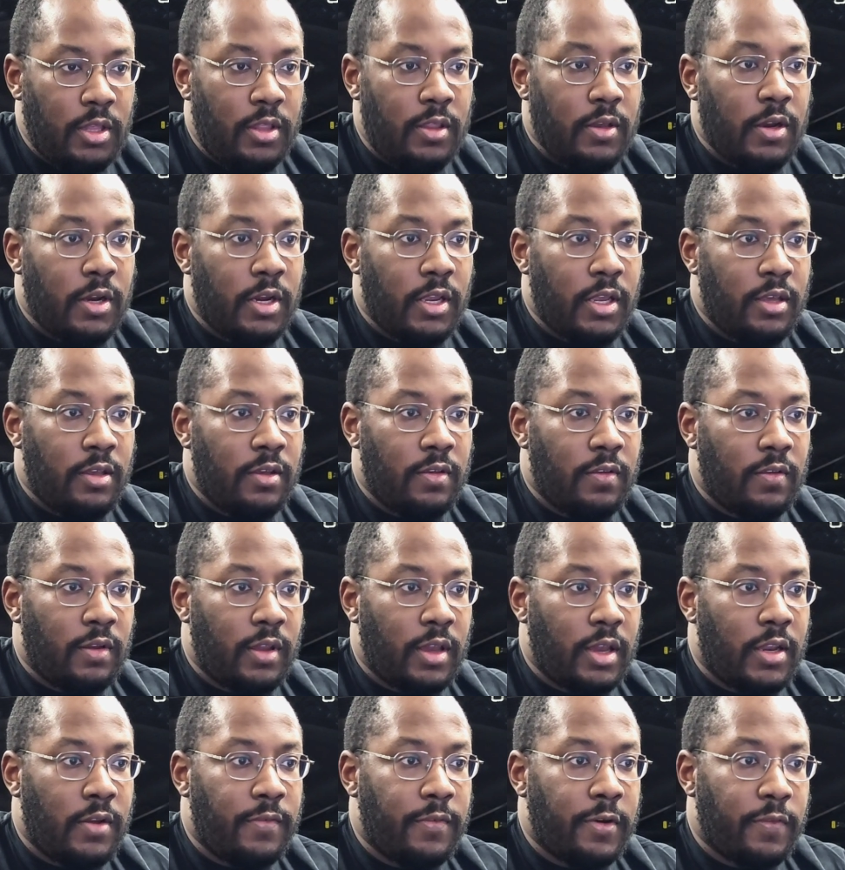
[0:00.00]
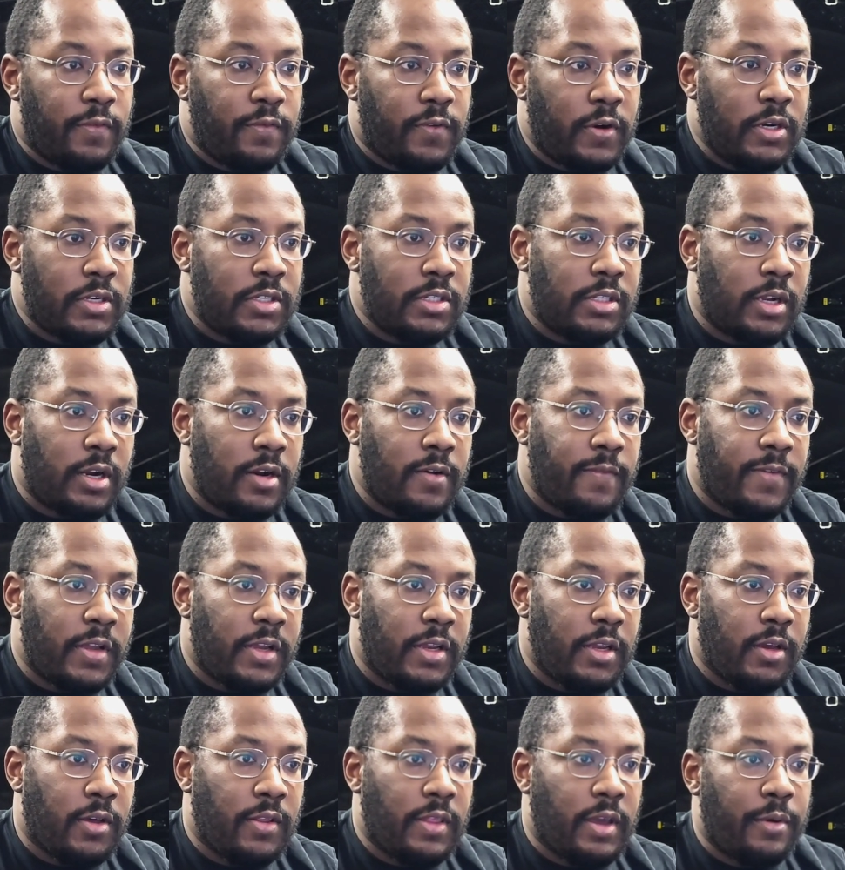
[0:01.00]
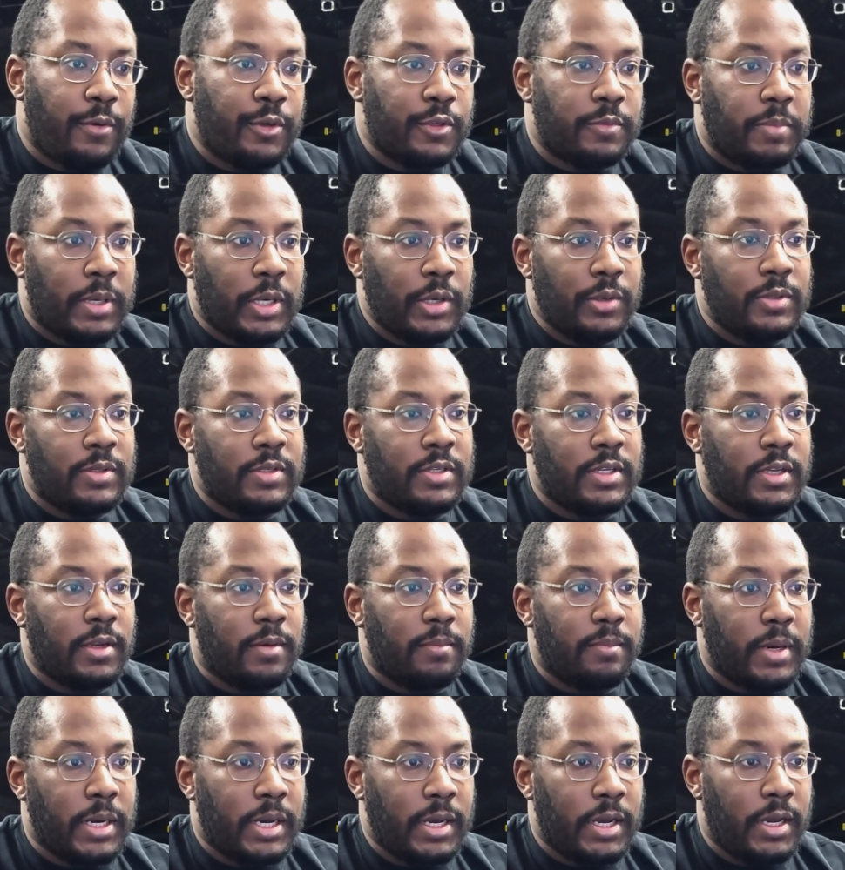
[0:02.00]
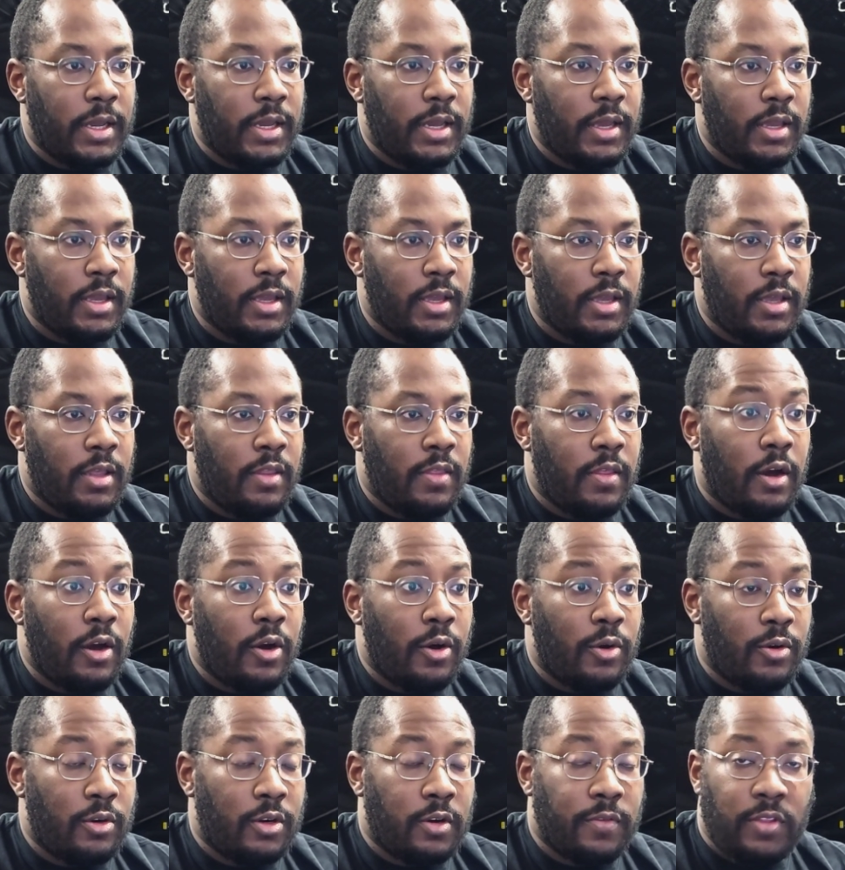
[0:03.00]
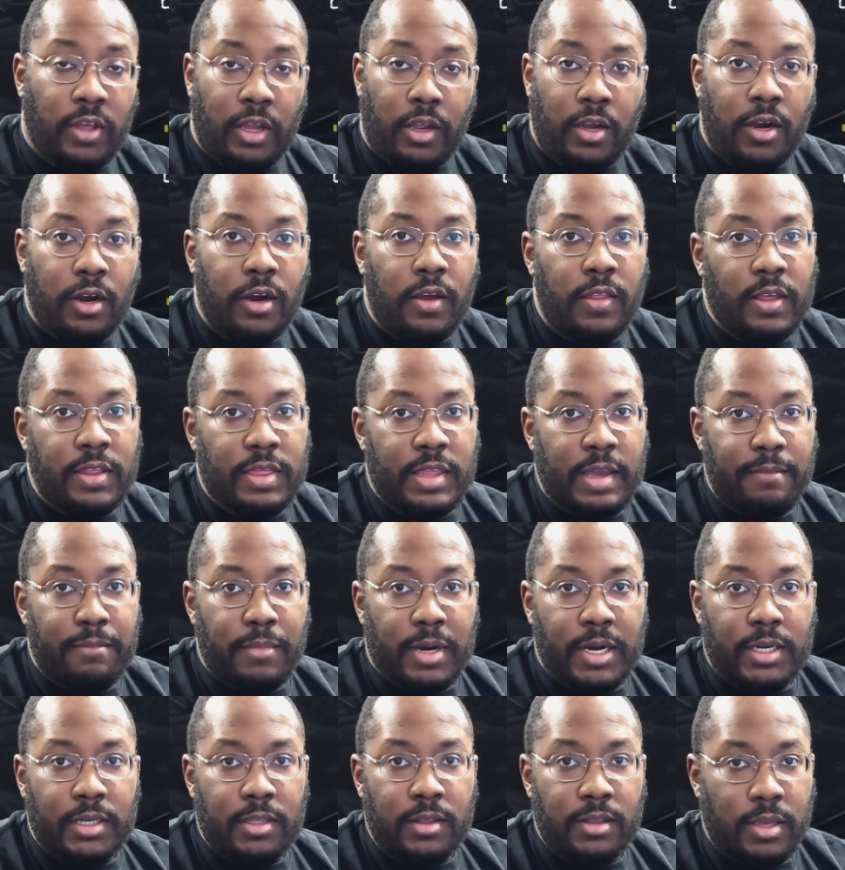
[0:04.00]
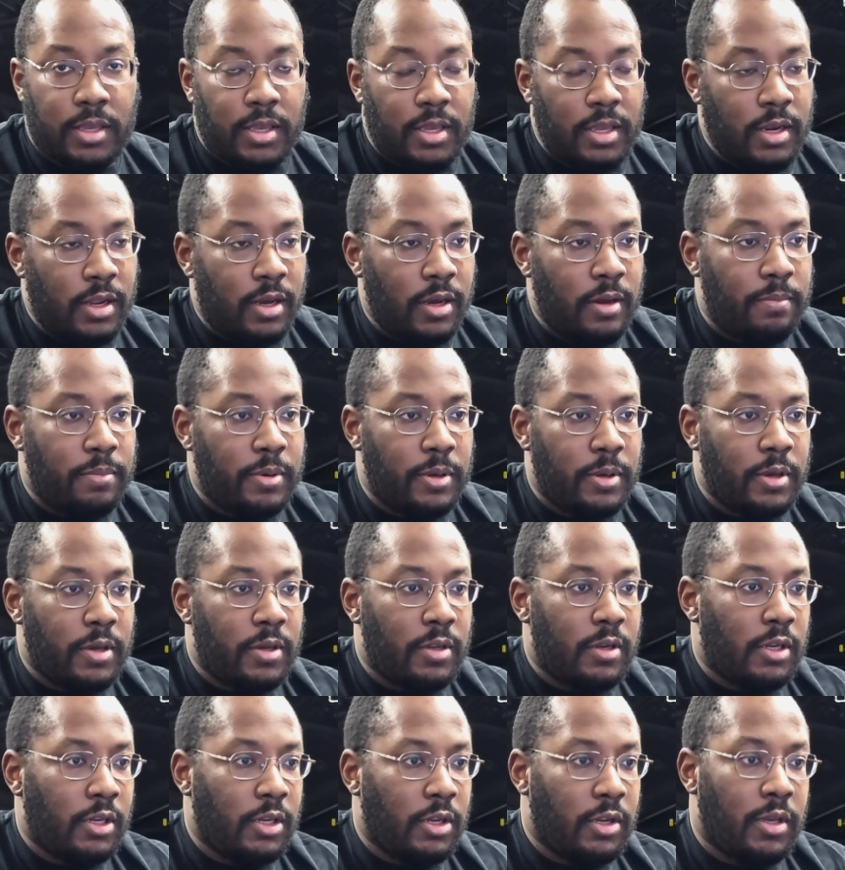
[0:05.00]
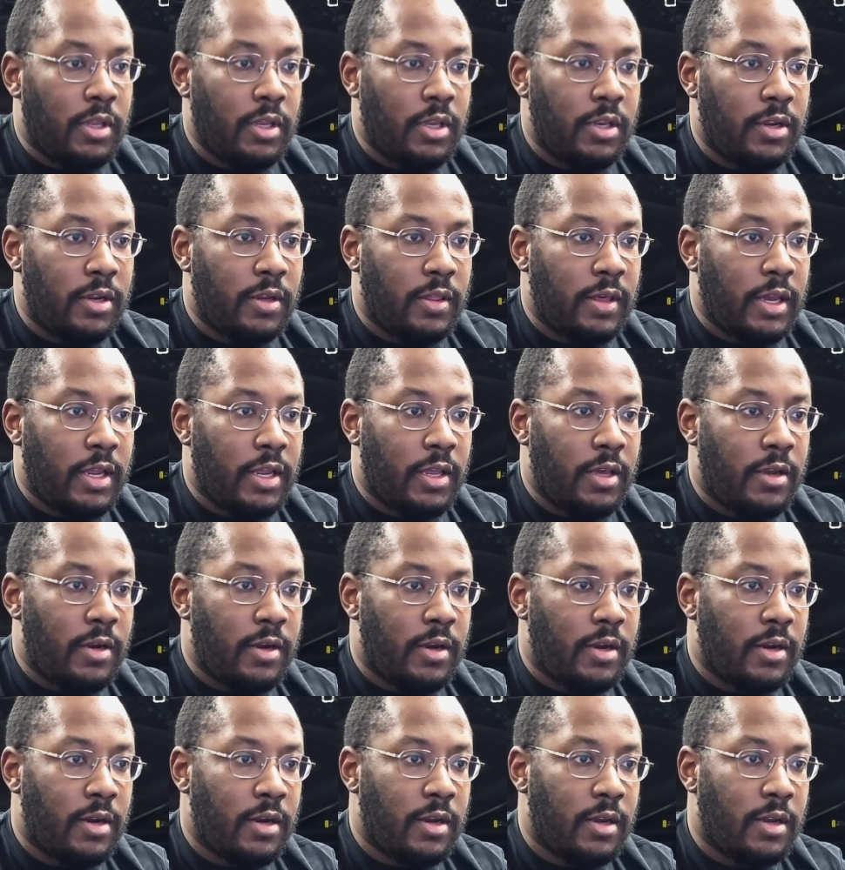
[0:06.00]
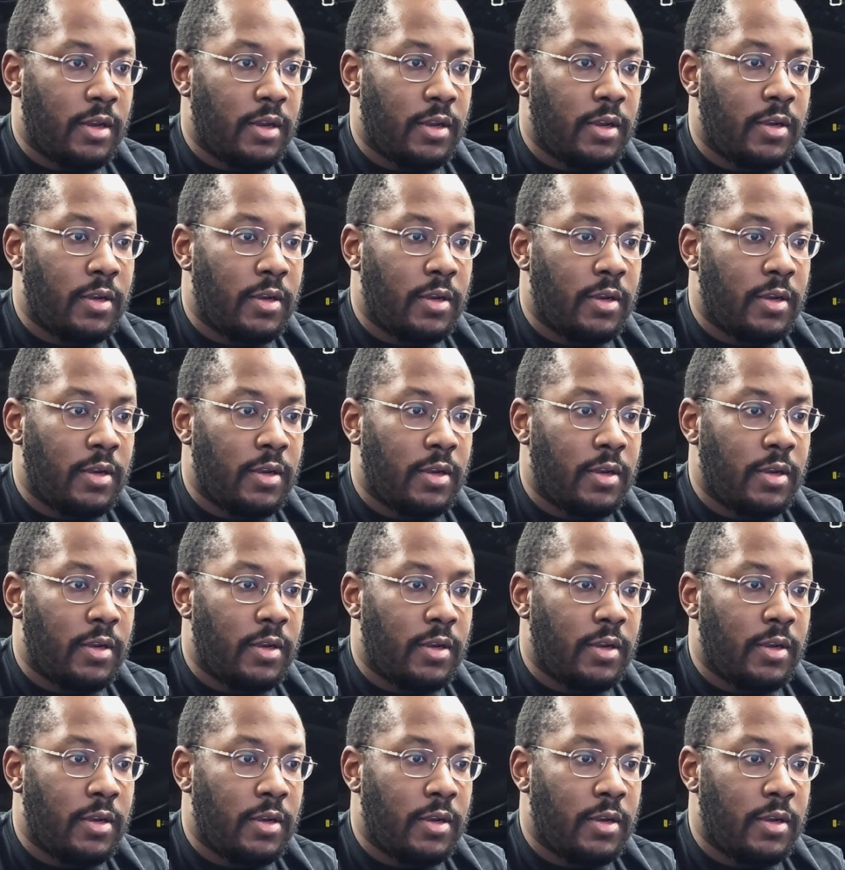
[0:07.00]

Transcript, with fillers: There is kind of a first start video that was posted by the owner of the car that they mocked the kit up on, and you can hear that here.